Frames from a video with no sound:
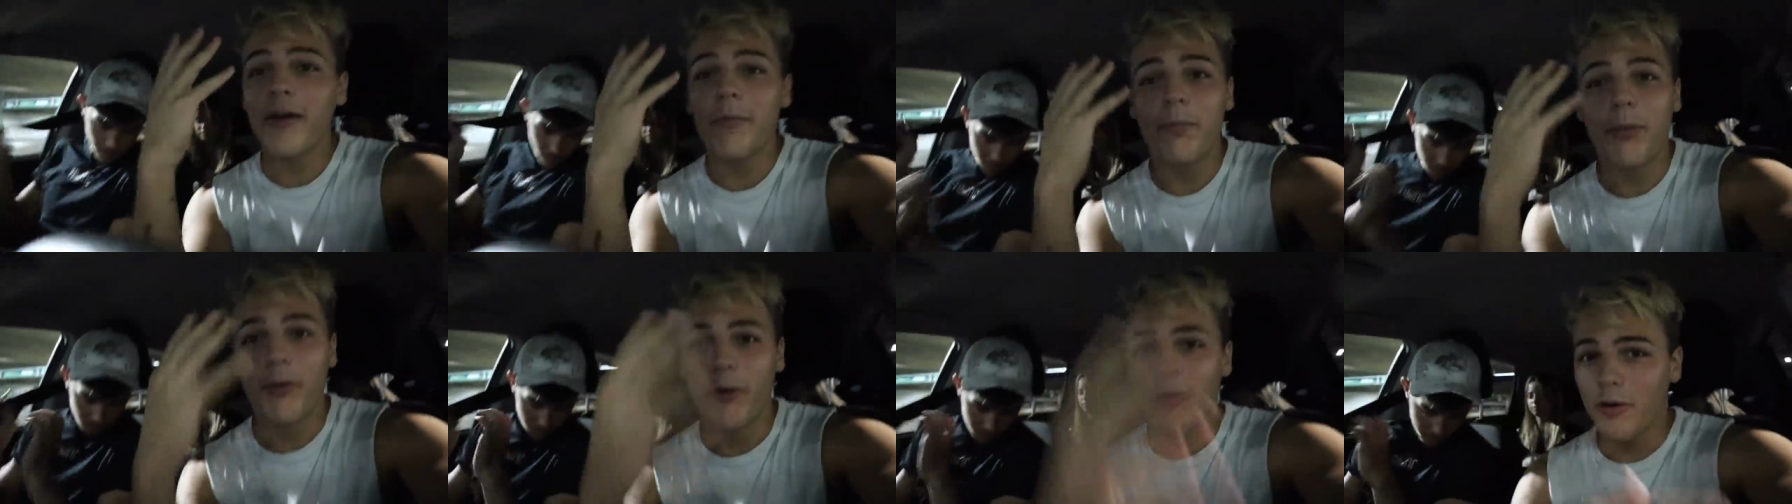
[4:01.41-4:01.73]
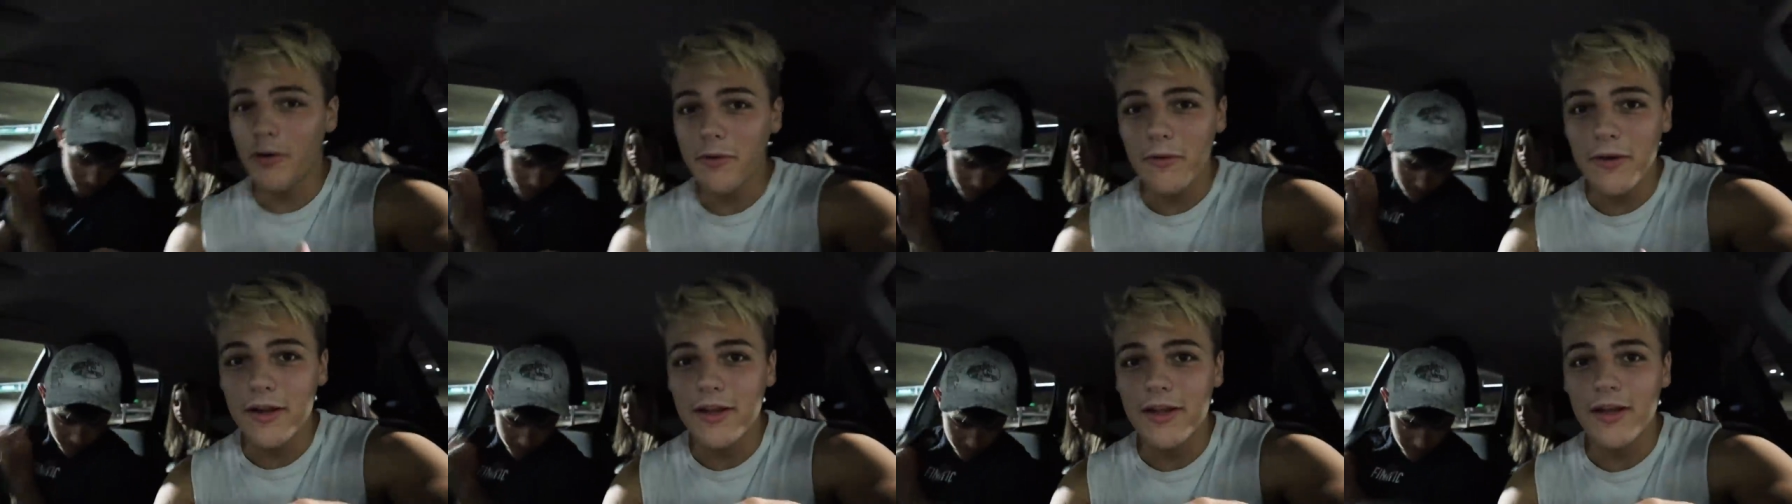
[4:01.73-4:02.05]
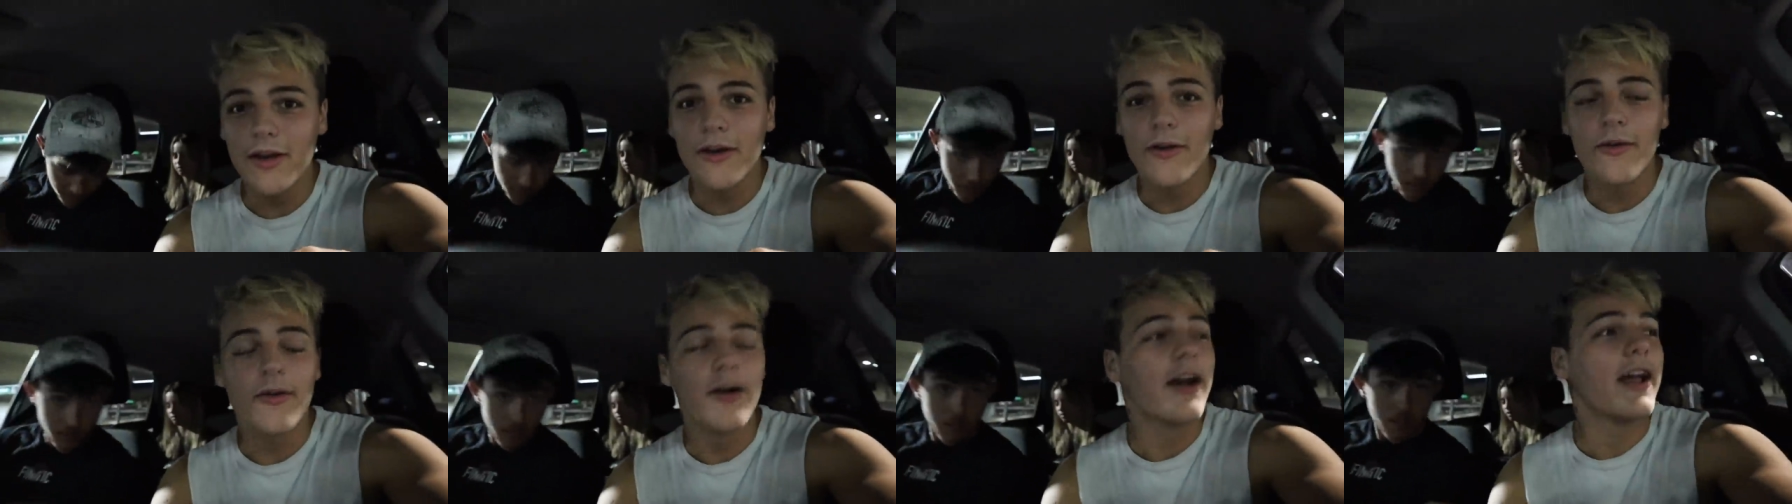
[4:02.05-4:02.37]
in Puerto
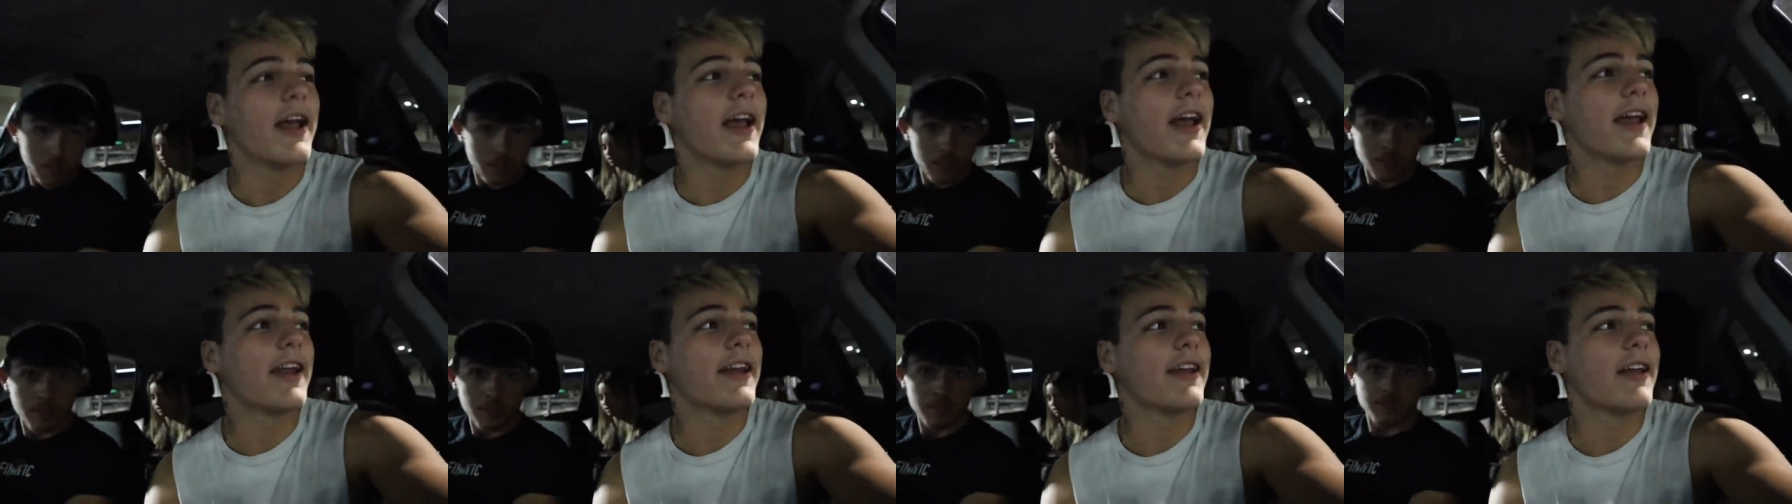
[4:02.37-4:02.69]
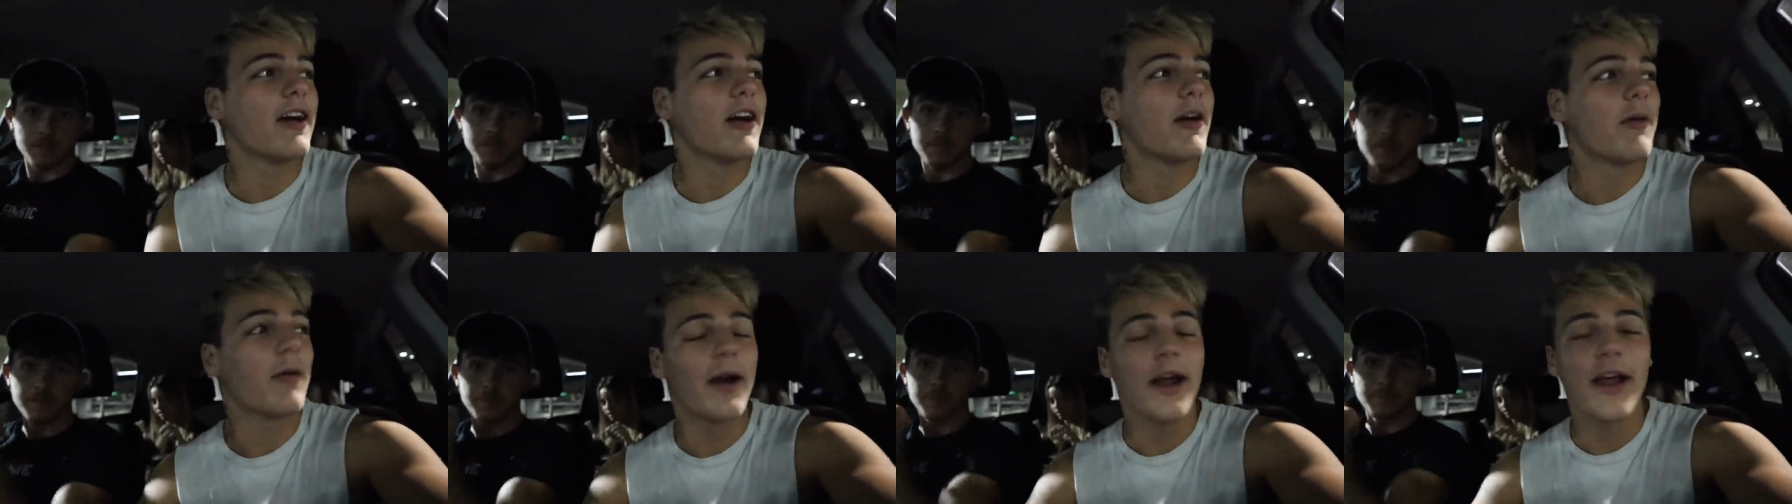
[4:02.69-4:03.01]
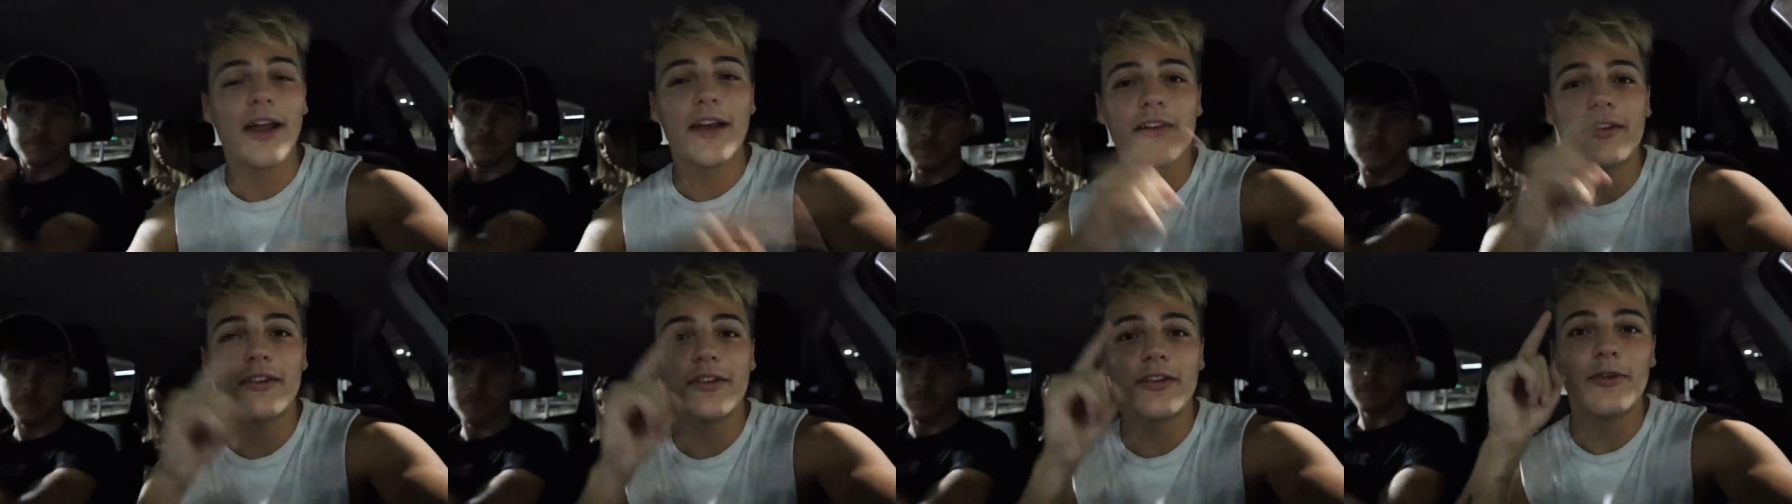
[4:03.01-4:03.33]
Rico, and we're
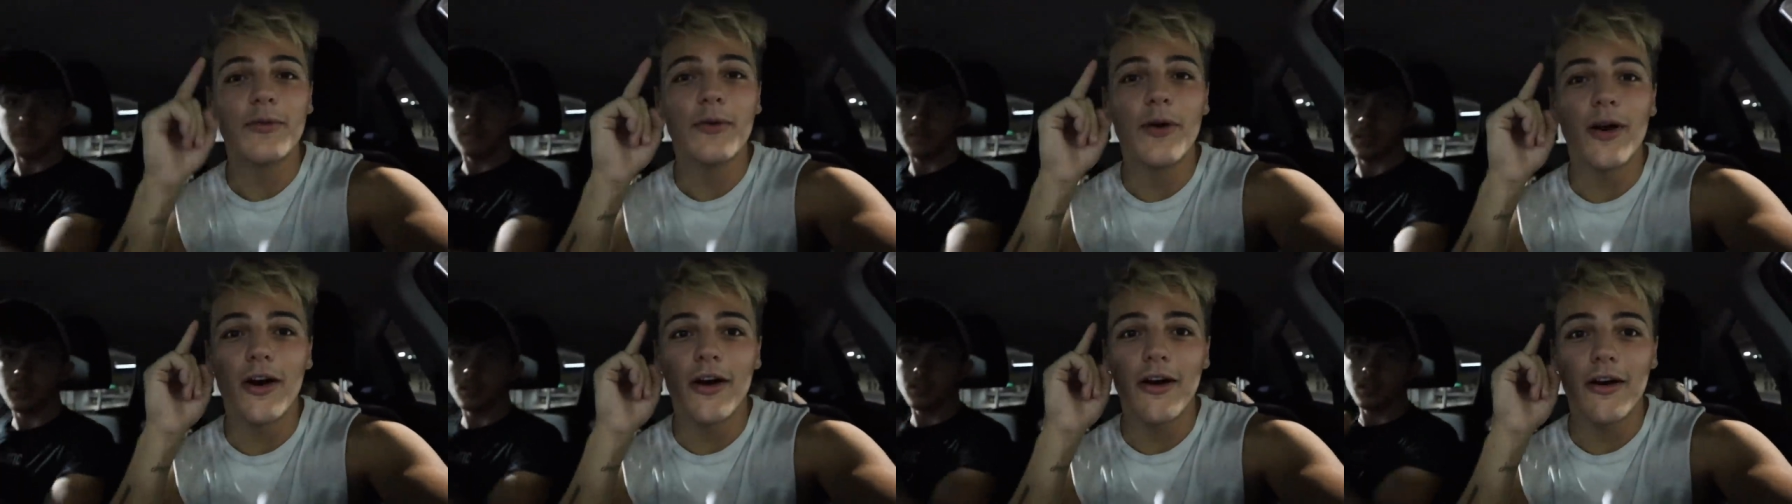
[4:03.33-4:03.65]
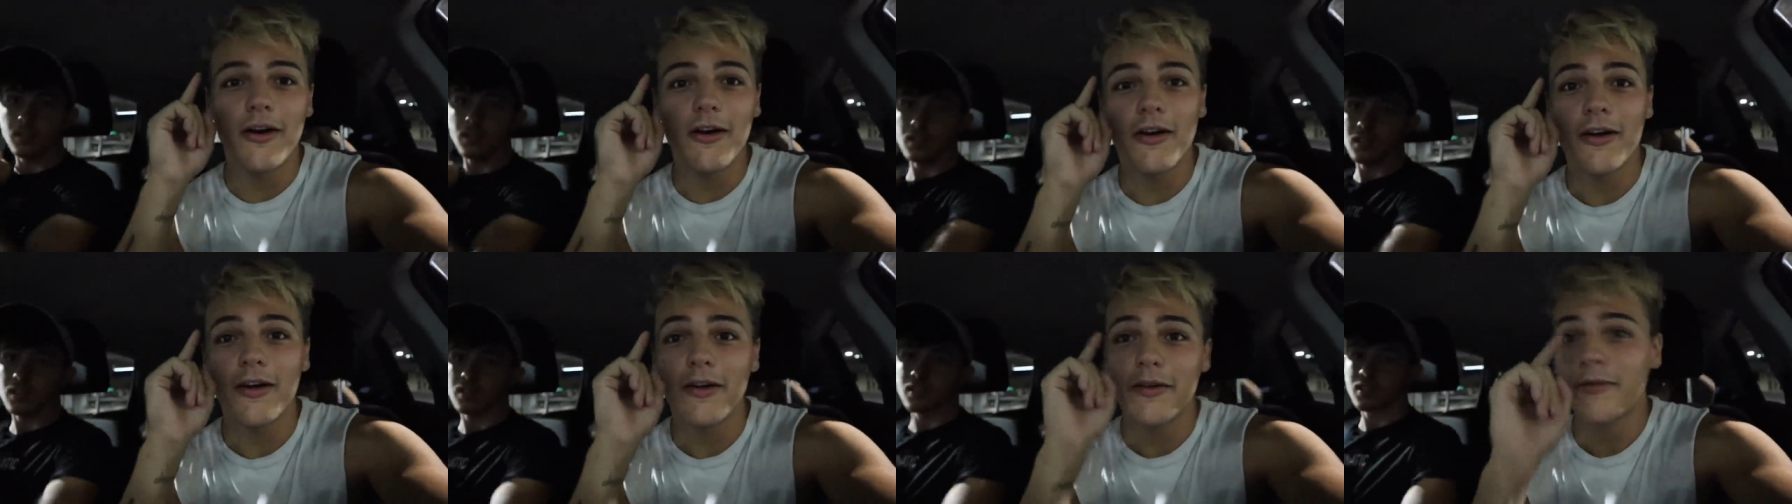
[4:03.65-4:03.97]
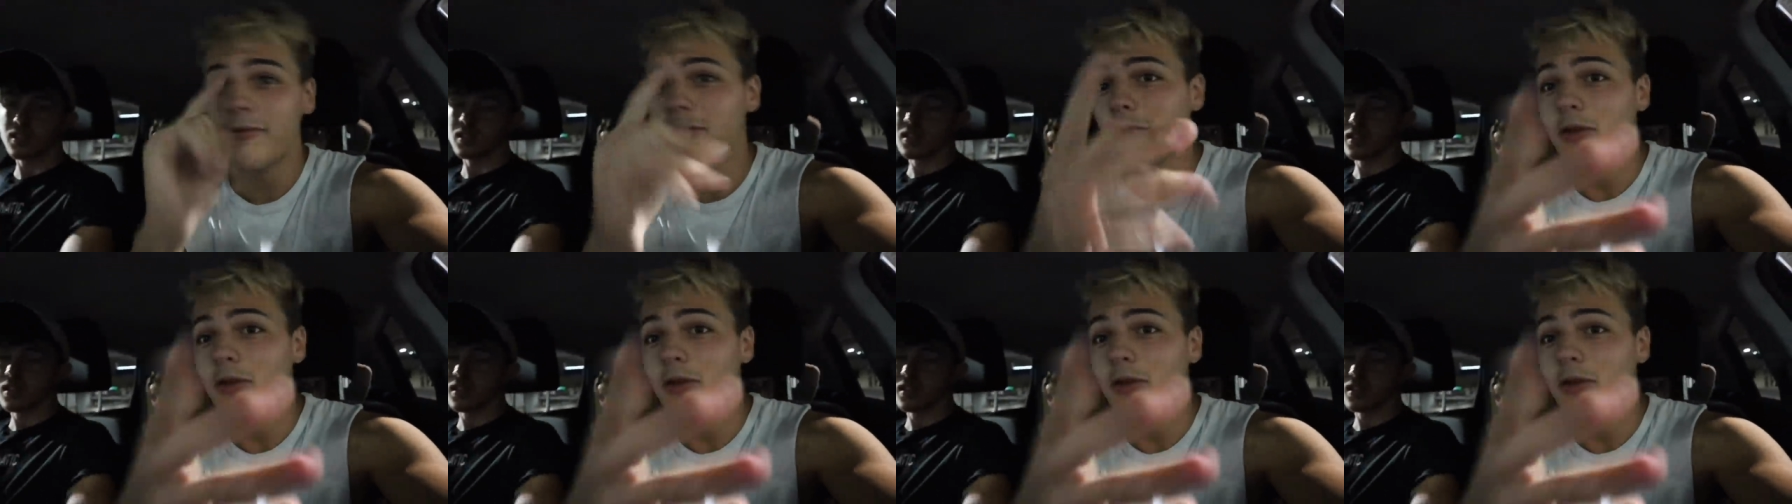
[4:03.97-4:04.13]
heading to our